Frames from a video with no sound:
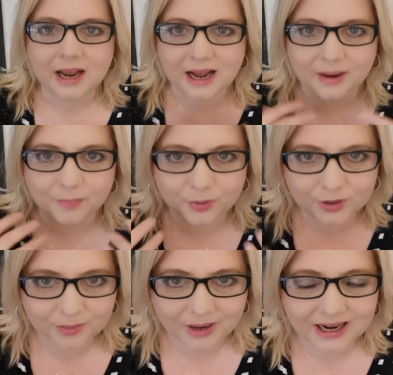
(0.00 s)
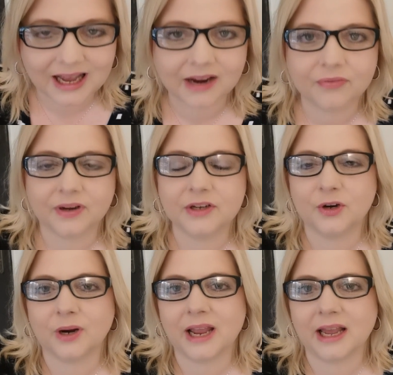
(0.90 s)
I'm putting my life in
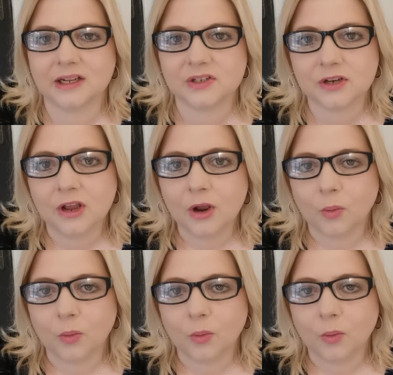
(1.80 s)
your hands,